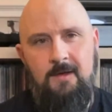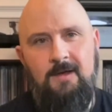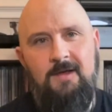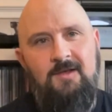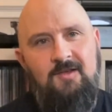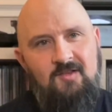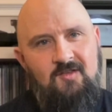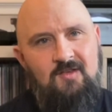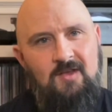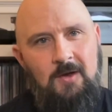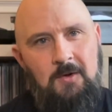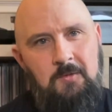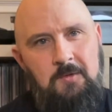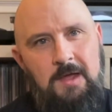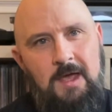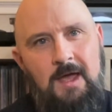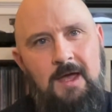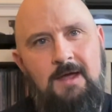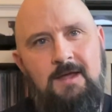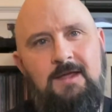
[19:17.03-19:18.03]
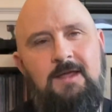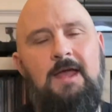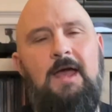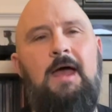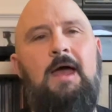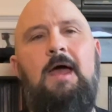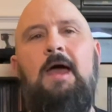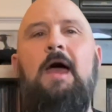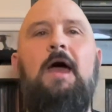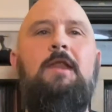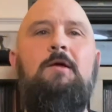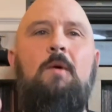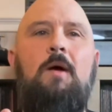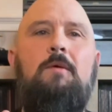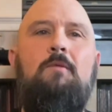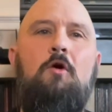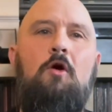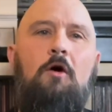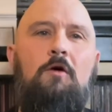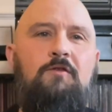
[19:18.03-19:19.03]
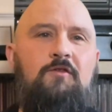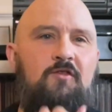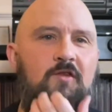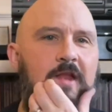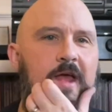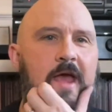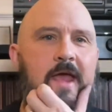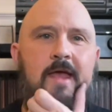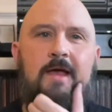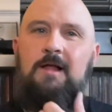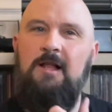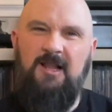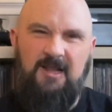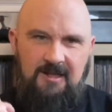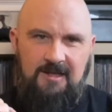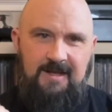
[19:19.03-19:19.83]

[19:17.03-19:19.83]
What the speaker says: So yeah. Anyway, we're 108.